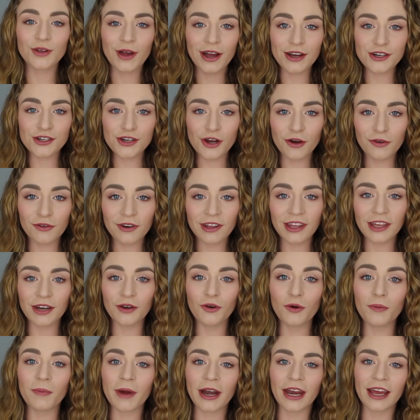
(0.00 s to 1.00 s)
So as you already
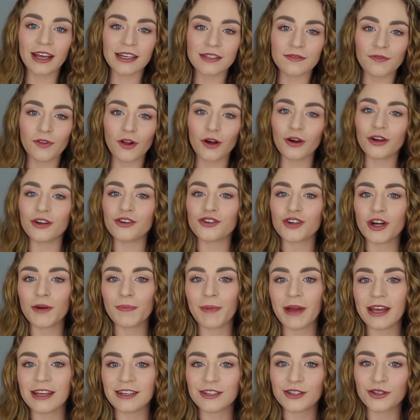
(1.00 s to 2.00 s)
know, my next vlogging
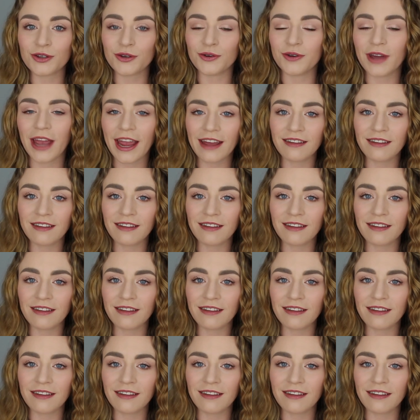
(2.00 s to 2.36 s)
trip is to